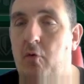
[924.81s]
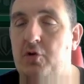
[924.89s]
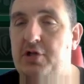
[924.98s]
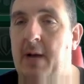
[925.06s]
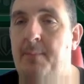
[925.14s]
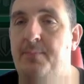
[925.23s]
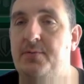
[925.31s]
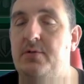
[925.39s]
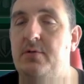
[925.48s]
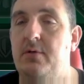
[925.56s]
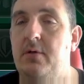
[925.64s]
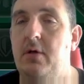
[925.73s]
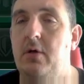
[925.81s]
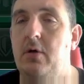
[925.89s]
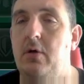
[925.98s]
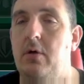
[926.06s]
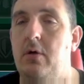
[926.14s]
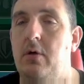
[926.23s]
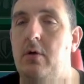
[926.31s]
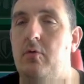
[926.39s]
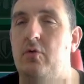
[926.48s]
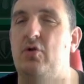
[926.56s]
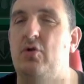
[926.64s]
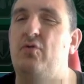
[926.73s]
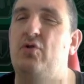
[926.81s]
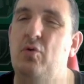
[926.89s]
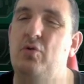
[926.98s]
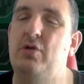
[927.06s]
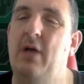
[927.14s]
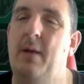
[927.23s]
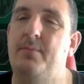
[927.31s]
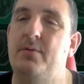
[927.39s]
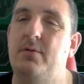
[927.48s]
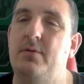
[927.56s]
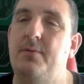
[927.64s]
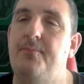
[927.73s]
champs, or so 2 champs.